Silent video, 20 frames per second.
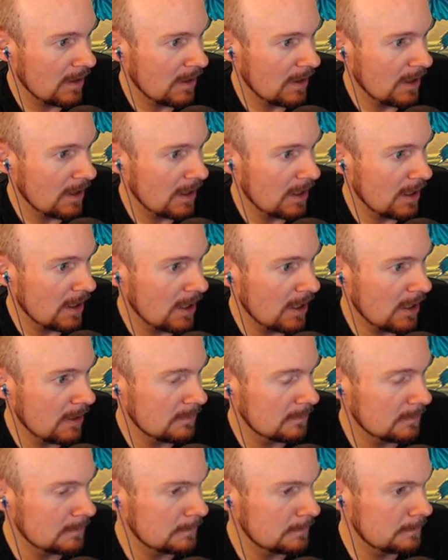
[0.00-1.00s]

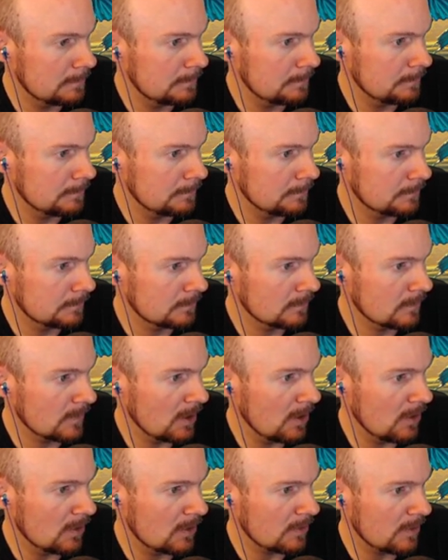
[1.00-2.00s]
um,
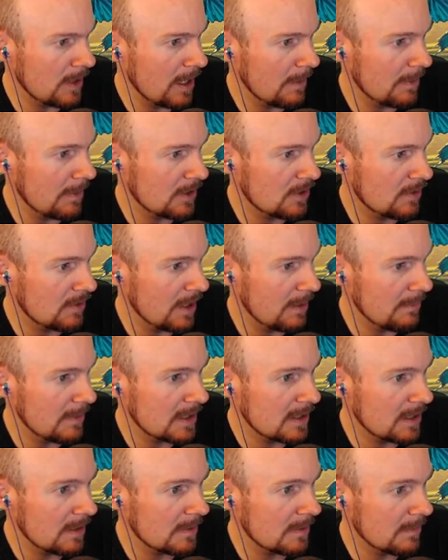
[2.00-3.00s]
oh crap, I, I
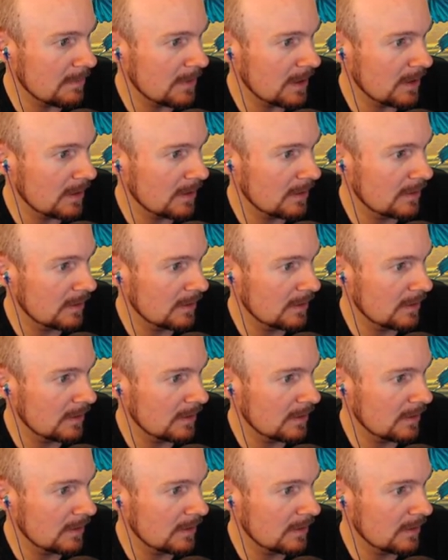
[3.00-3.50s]
messed up something.